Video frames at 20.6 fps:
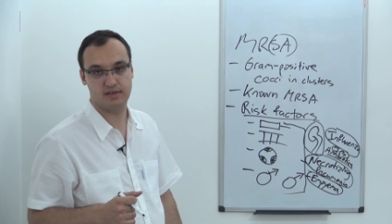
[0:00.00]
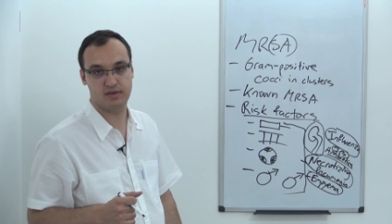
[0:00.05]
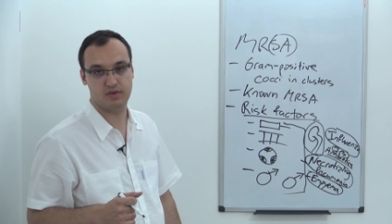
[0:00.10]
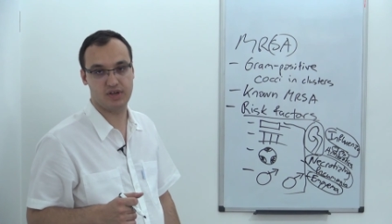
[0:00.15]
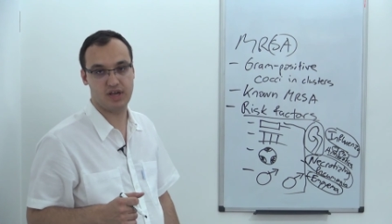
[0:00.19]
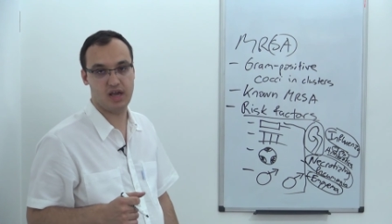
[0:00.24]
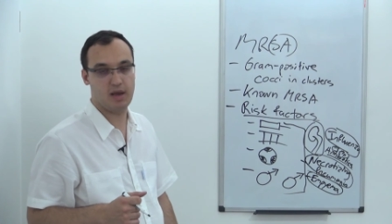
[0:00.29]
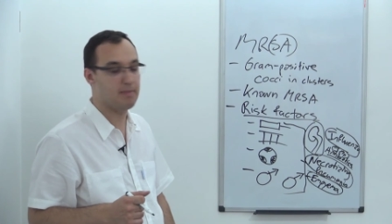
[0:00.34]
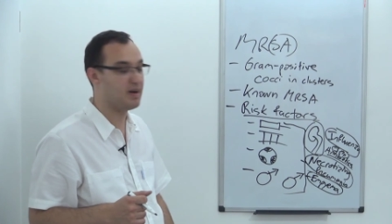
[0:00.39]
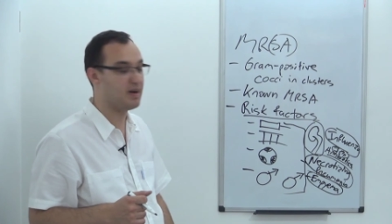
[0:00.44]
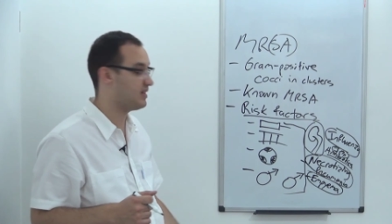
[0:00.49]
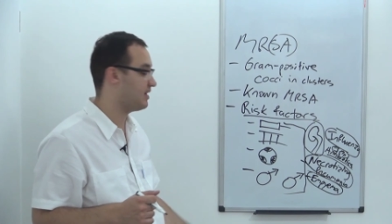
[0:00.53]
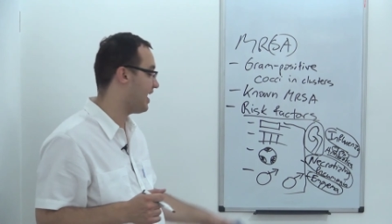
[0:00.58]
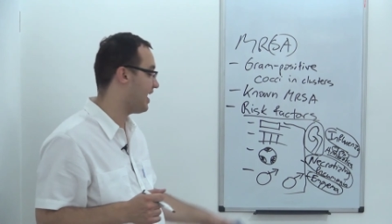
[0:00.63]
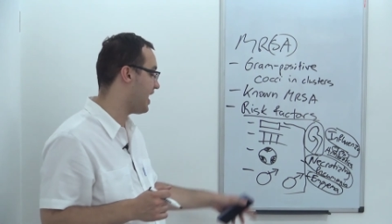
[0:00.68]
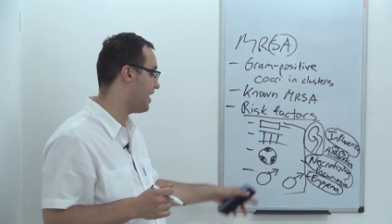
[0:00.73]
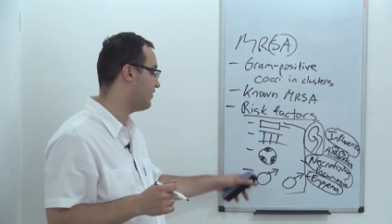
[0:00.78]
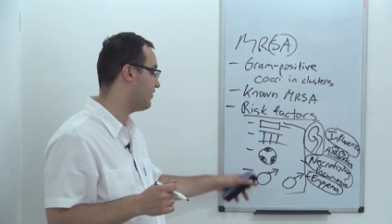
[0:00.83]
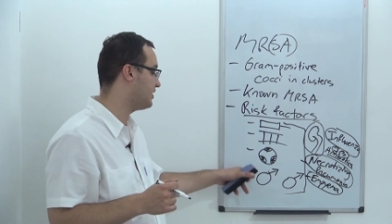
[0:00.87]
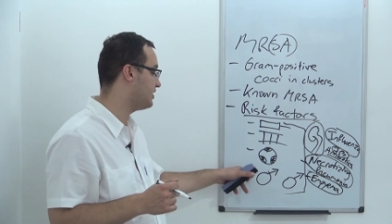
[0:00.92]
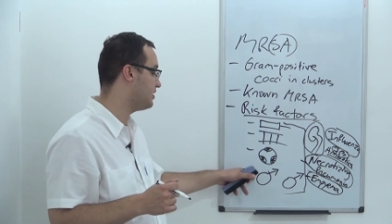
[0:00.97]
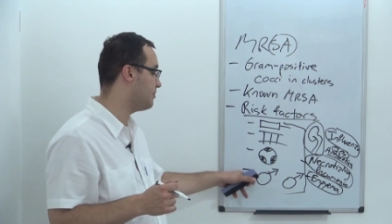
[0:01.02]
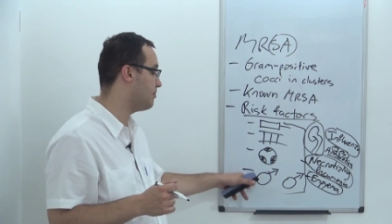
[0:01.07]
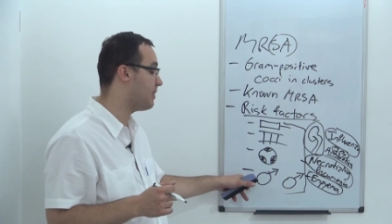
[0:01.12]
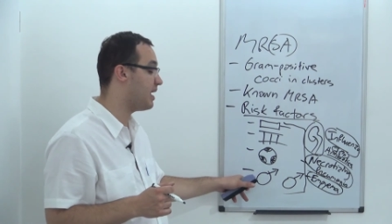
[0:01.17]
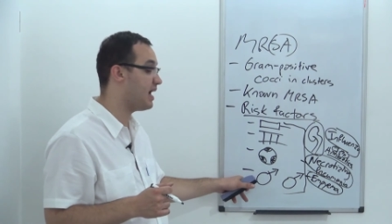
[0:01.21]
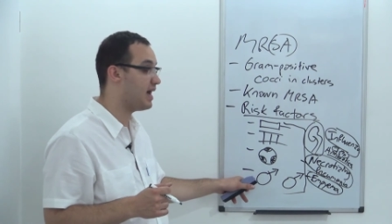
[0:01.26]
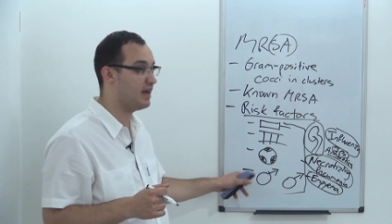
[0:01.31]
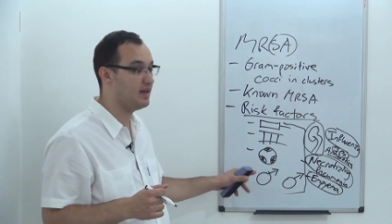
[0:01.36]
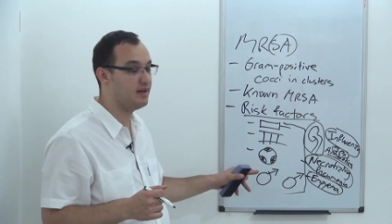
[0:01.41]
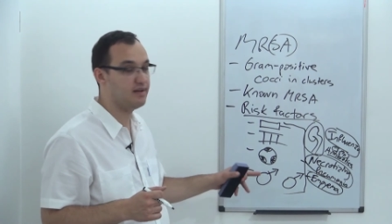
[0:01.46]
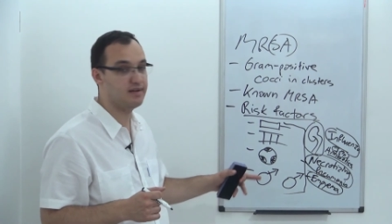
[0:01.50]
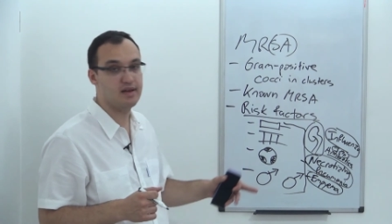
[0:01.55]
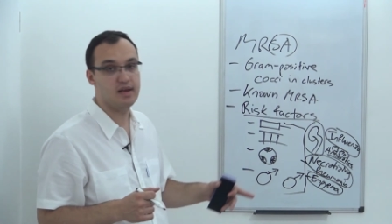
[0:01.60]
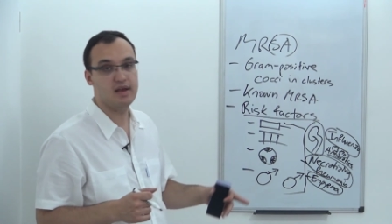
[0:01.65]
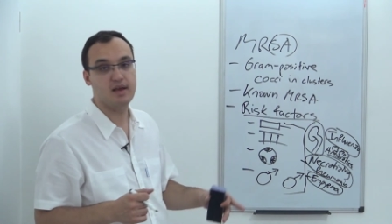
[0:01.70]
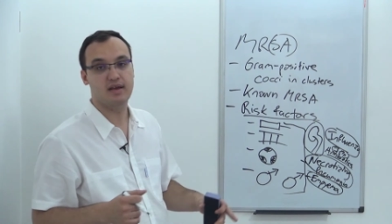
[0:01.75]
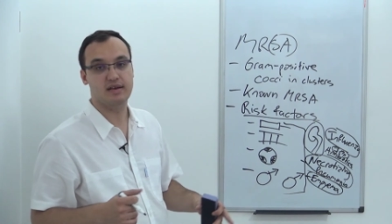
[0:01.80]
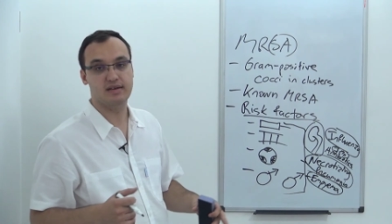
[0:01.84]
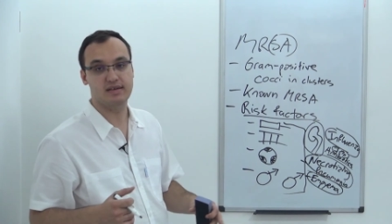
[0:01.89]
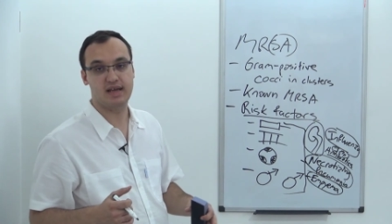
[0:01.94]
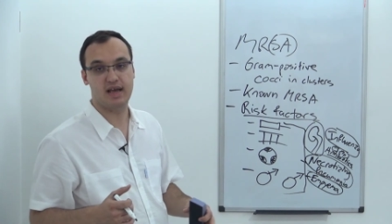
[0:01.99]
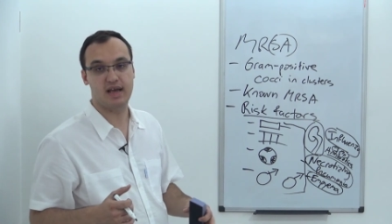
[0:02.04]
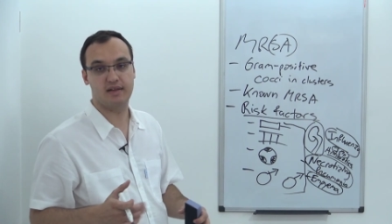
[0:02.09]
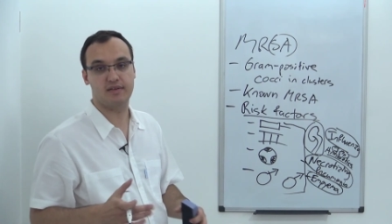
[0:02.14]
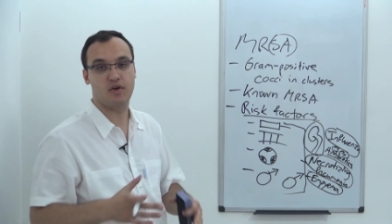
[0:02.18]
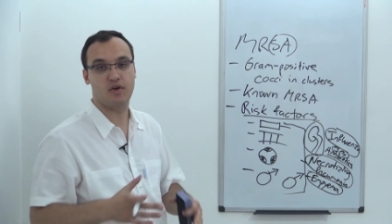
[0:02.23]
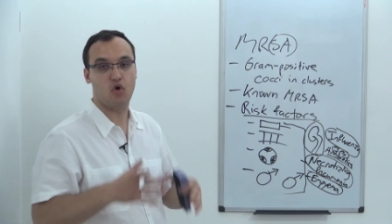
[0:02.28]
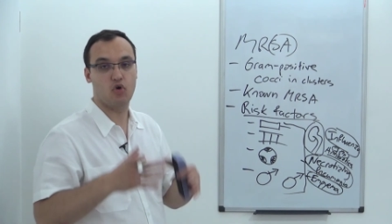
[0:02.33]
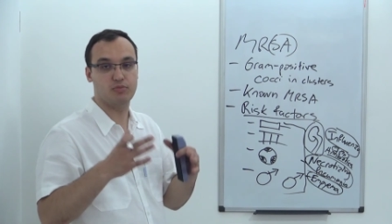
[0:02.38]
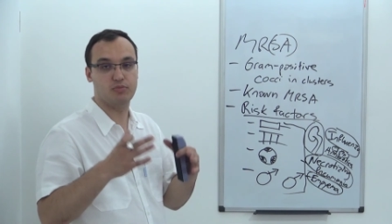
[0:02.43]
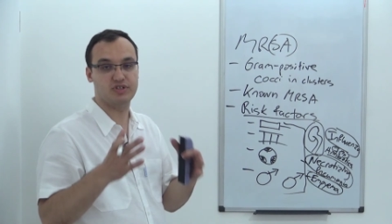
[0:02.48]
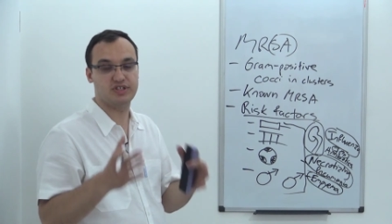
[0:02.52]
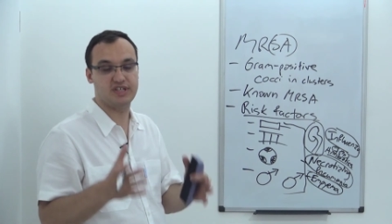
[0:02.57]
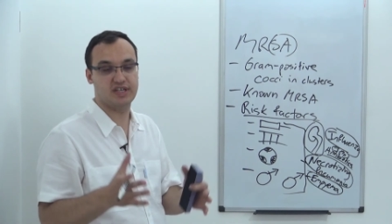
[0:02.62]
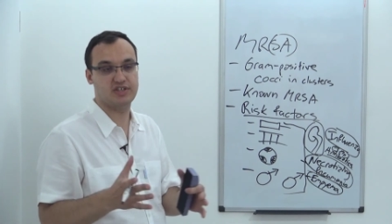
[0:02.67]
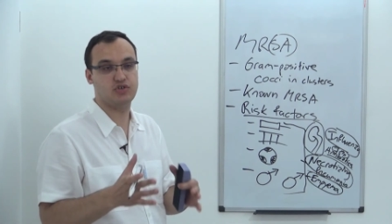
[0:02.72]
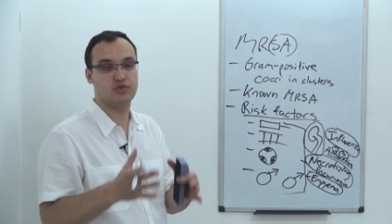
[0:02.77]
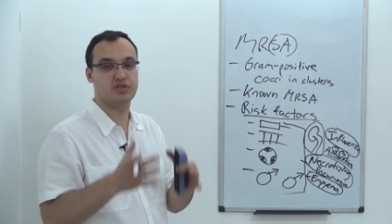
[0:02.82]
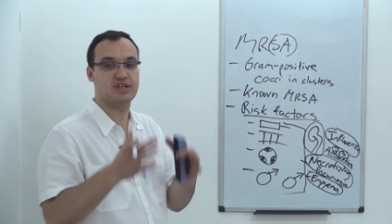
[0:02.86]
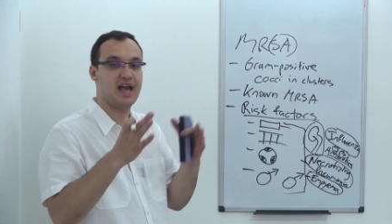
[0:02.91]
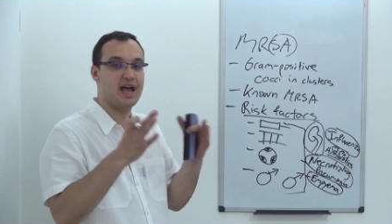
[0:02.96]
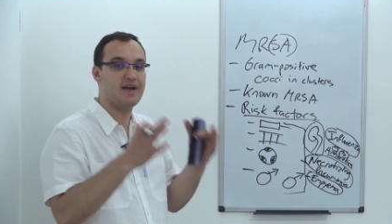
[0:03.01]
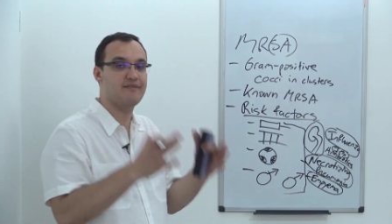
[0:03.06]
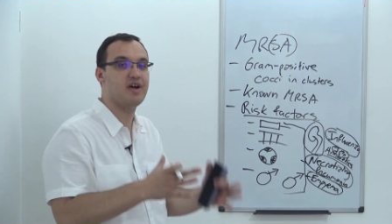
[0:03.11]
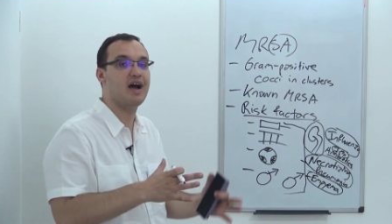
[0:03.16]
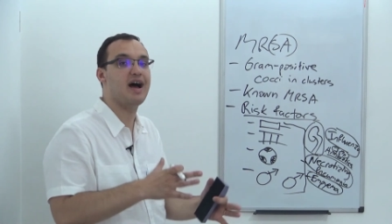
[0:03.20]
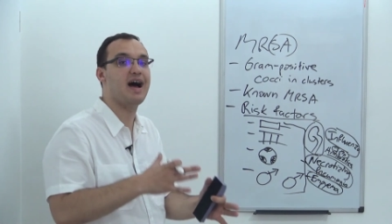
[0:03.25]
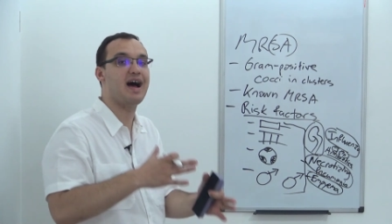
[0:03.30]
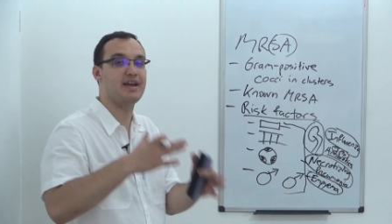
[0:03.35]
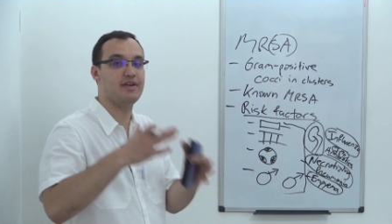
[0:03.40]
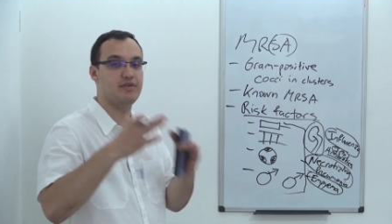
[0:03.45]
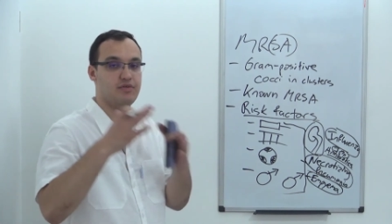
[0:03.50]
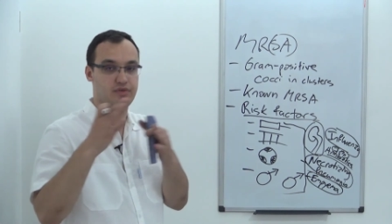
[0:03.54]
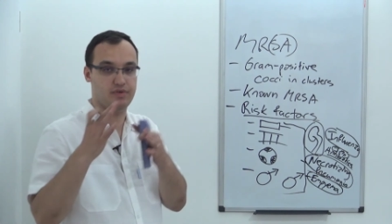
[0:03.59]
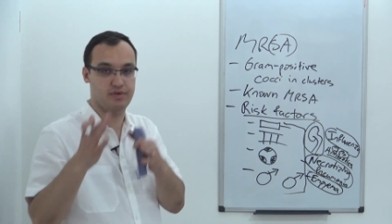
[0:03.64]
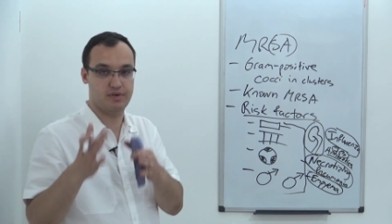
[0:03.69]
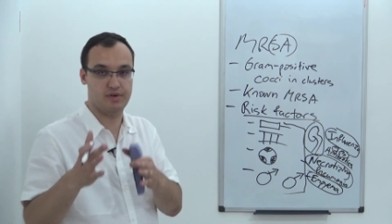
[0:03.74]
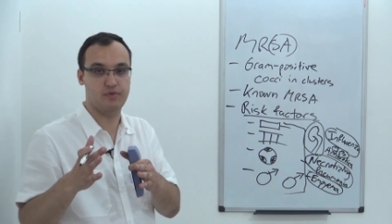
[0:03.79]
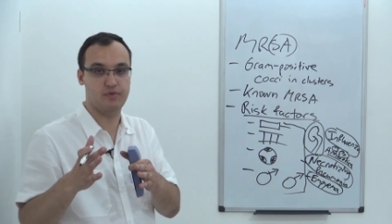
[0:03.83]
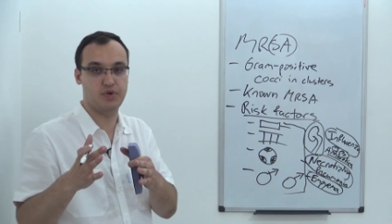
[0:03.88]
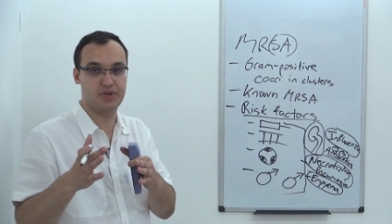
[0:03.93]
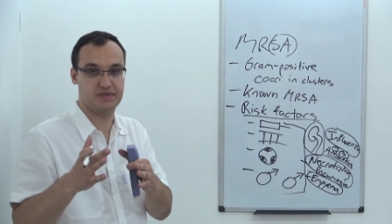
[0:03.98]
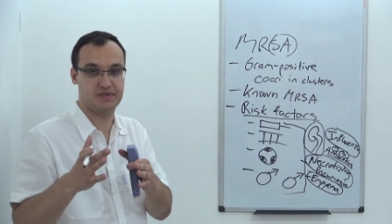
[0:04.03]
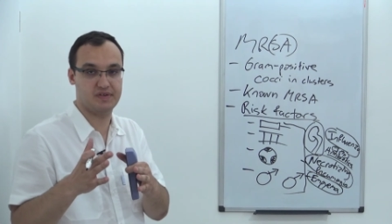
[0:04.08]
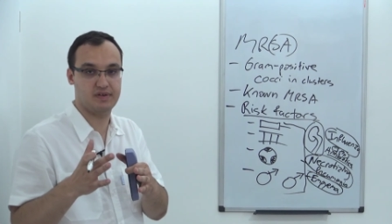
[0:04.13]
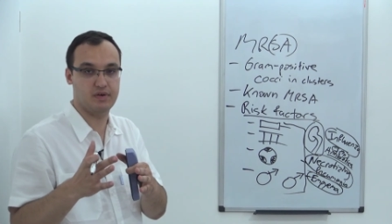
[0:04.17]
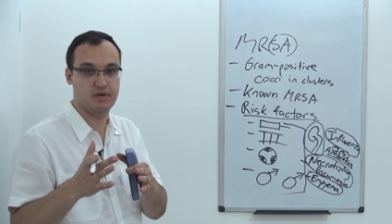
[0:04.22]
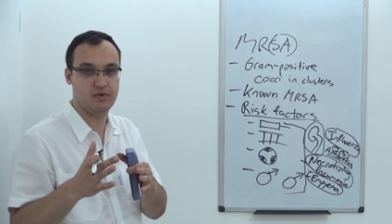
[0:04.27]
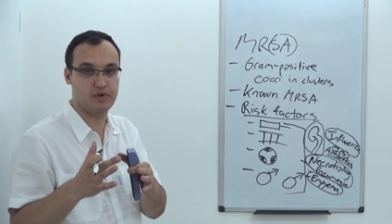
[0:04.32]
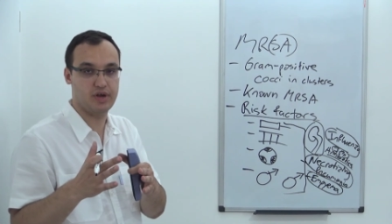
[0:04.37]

Okay, but have it in mind that homosexuals have a higher risk.